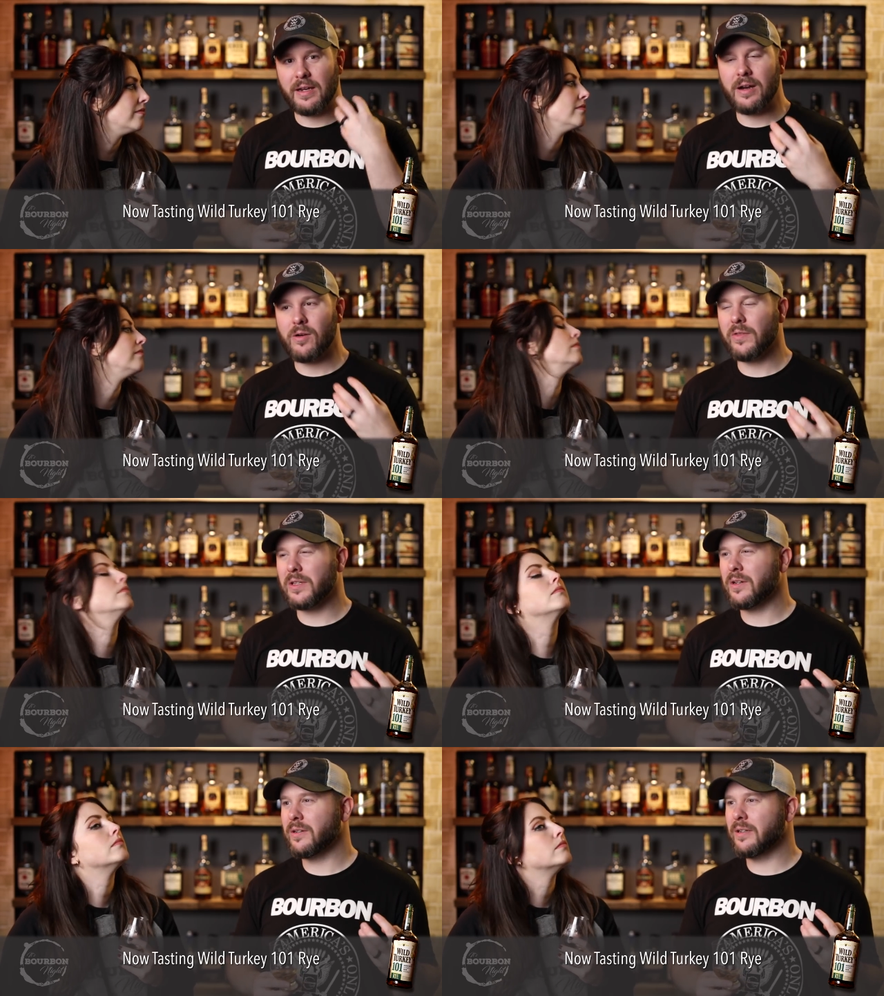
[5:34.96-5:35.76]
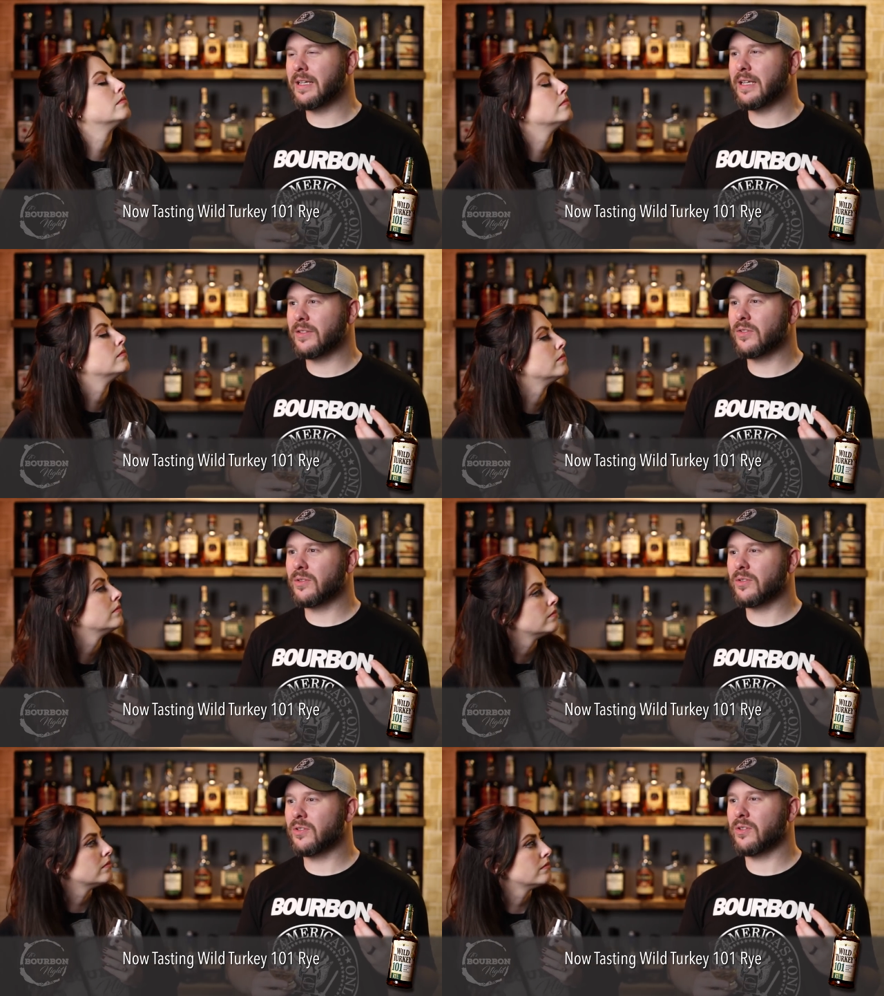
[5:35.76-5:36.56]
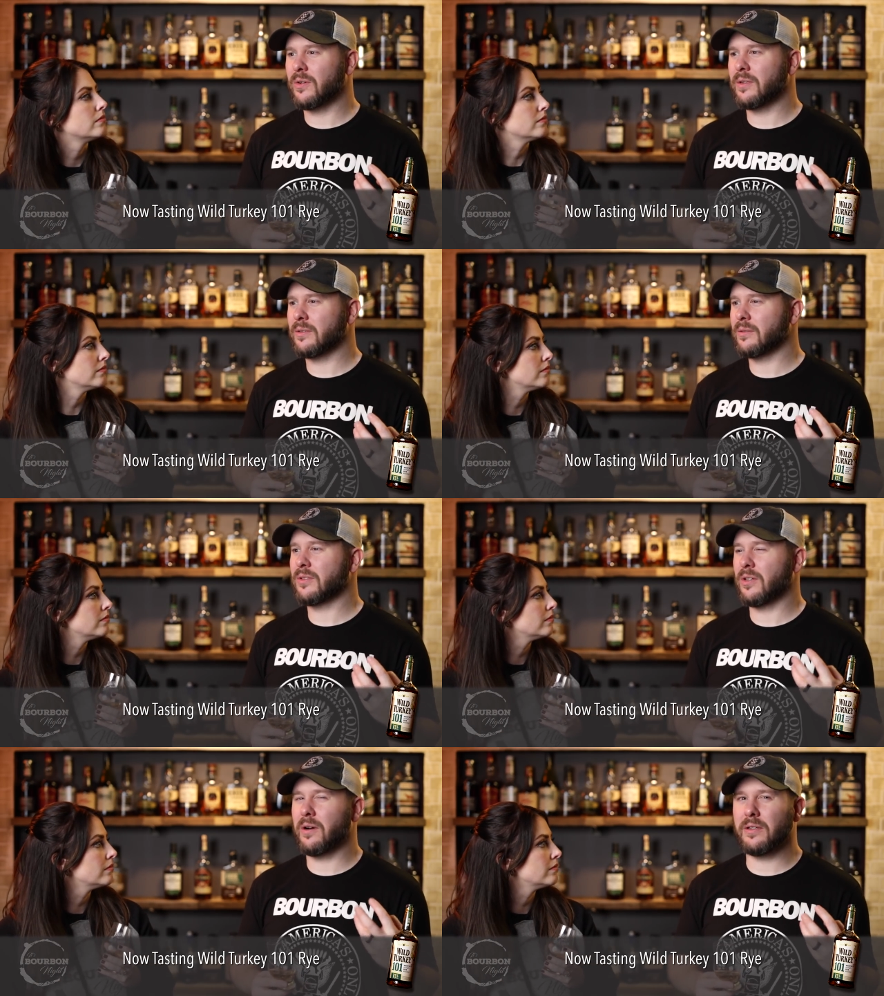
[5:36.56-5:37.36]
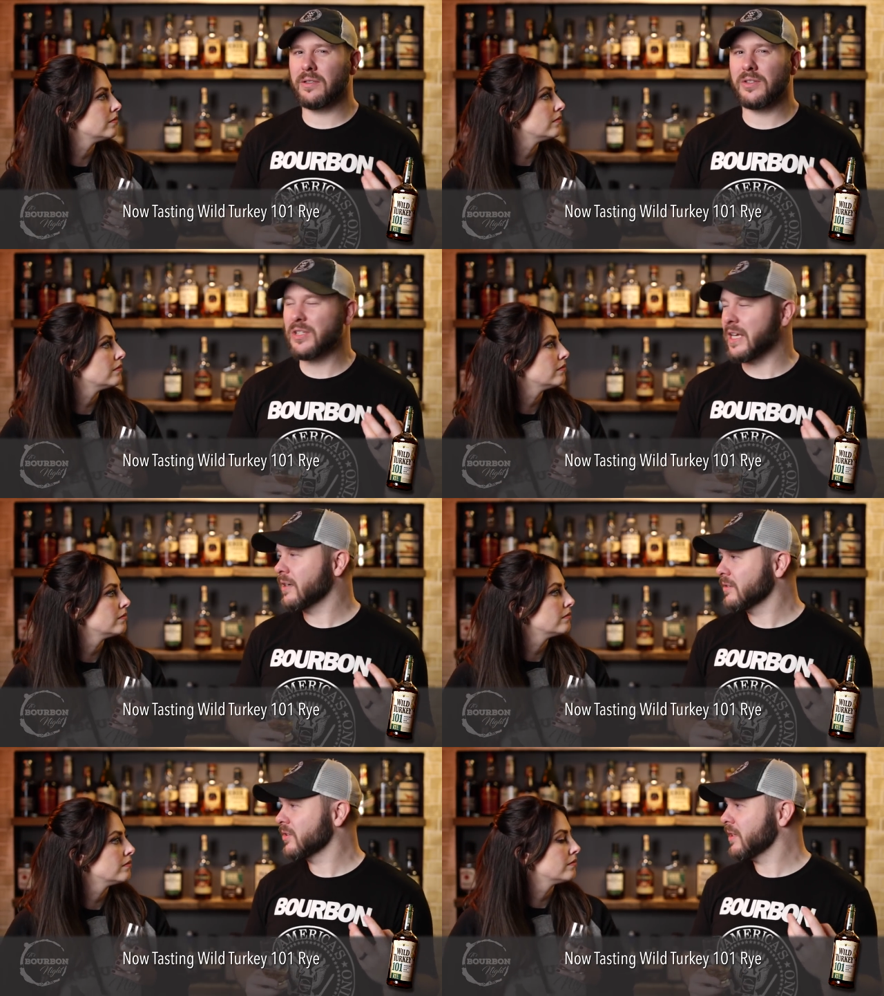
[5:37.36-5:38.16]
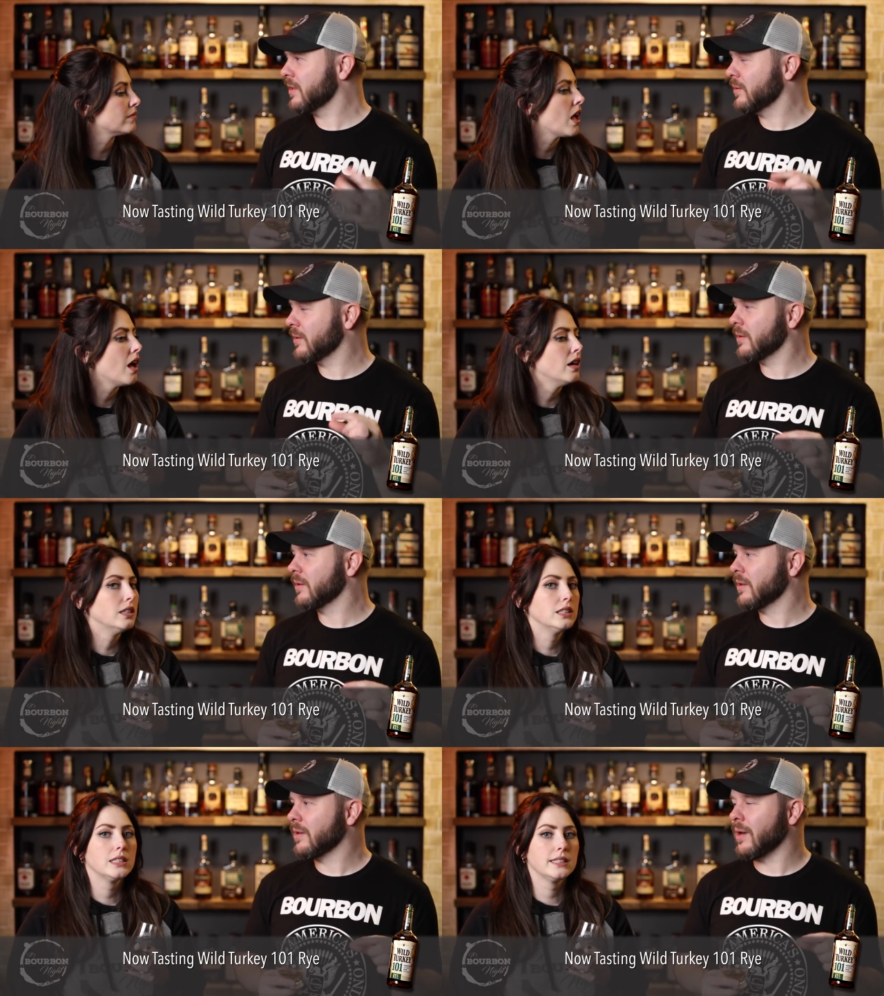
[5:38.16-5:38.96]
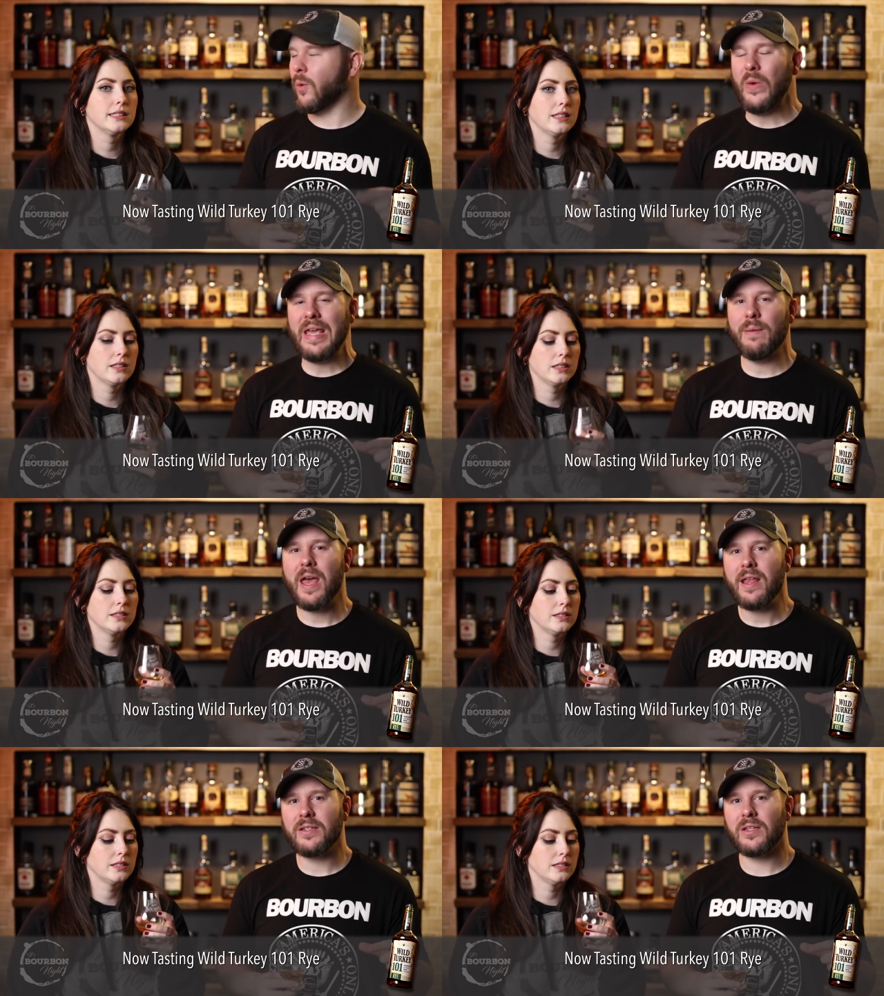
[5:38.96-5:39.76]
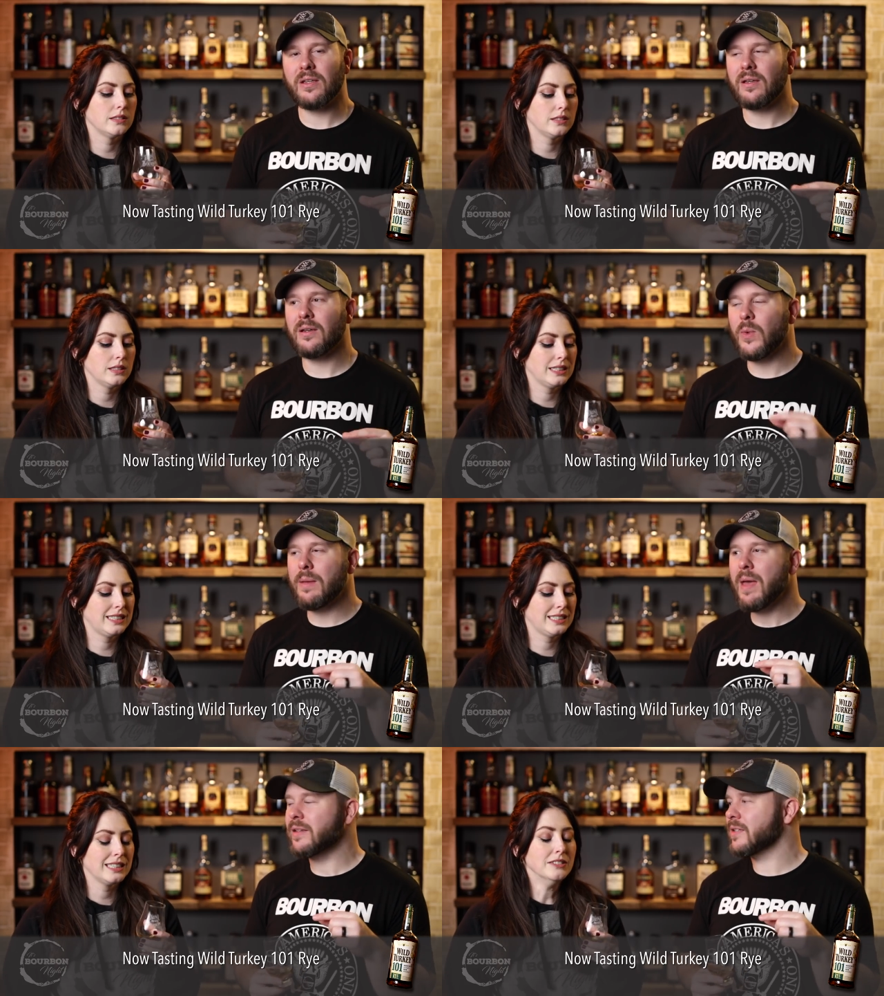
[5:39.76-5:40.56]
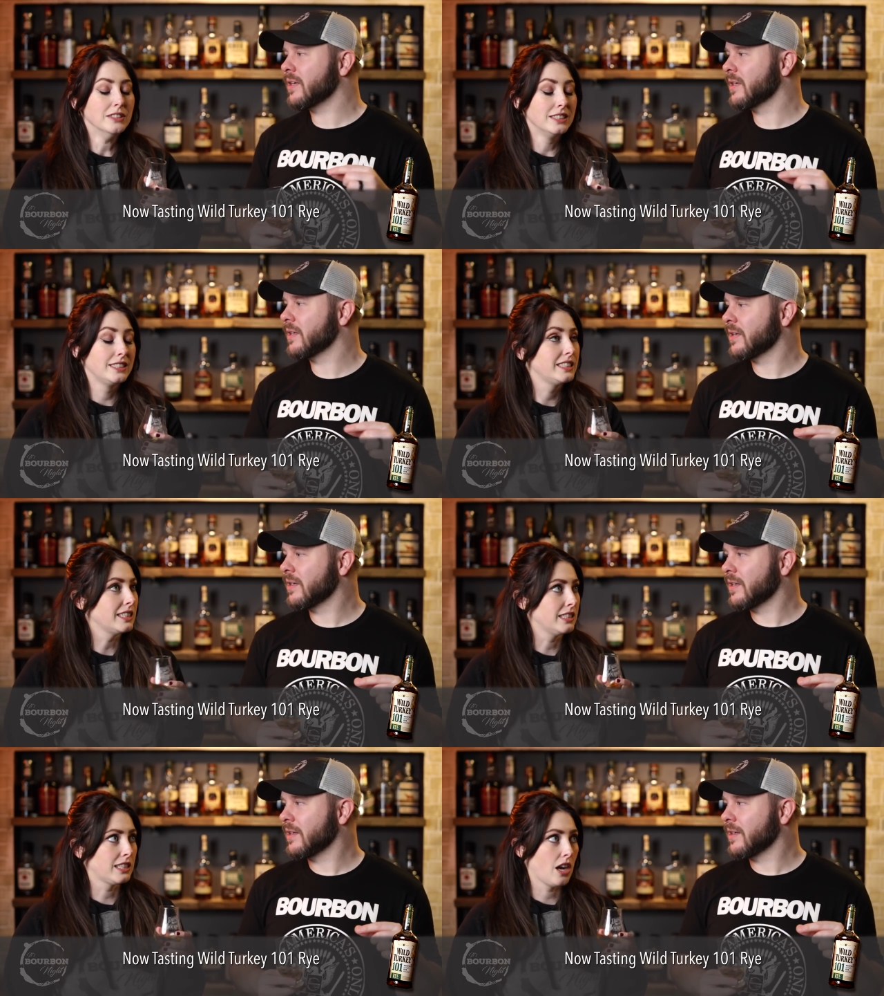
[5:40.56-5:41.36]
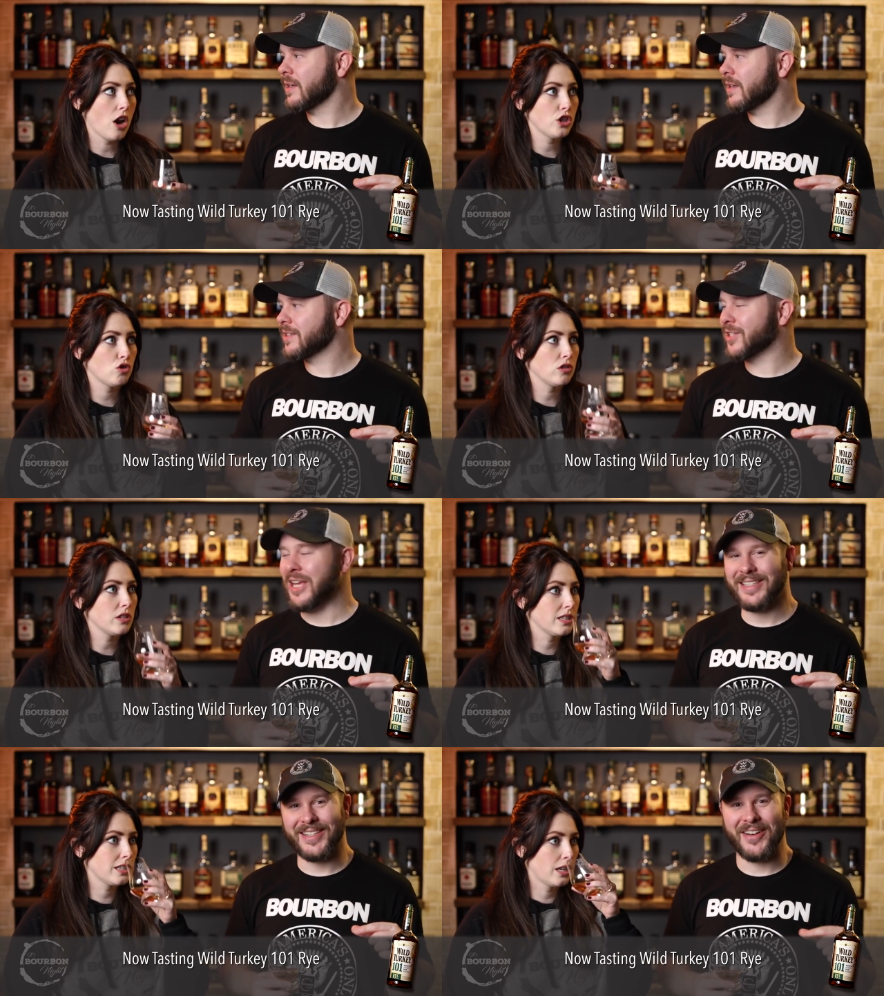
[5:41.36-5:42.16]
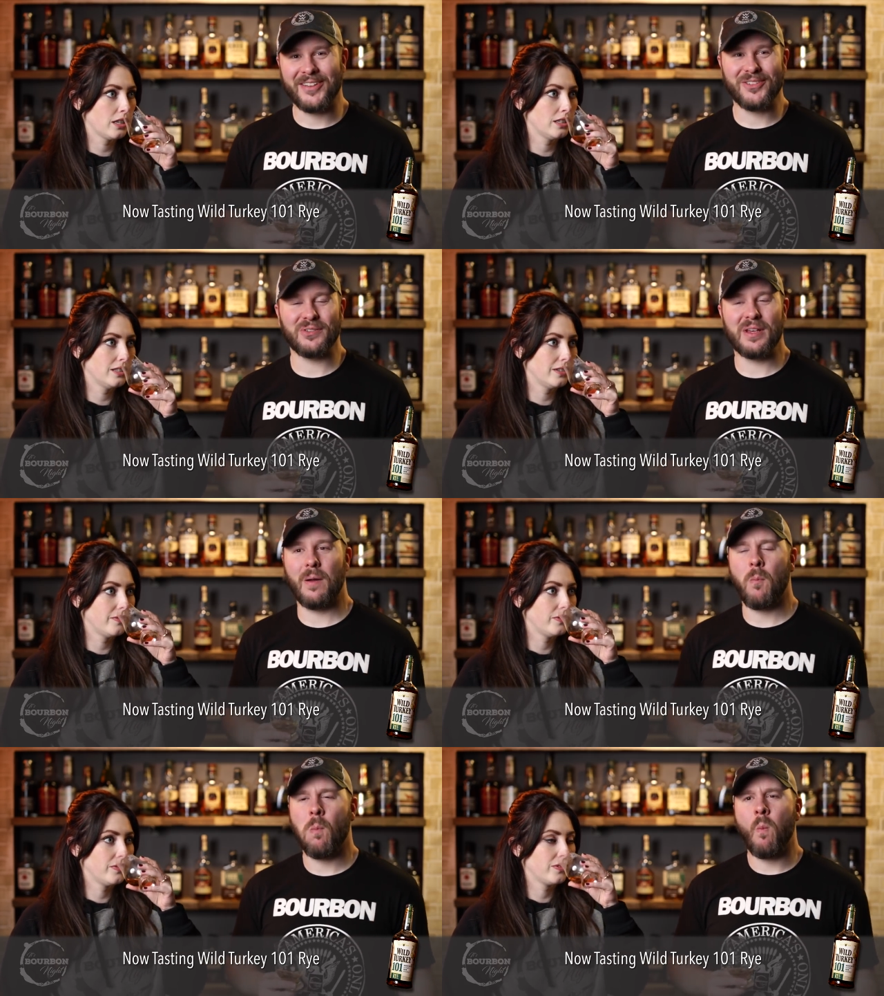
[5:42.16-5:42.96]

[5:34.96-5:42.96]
Speaker 1: getting air over the tongue, it's started starting to sting just a a wee bit, wee bit.
Speaker 2: Stings the nostrils.
Speaker 1: Stings the nostrils. Yeah.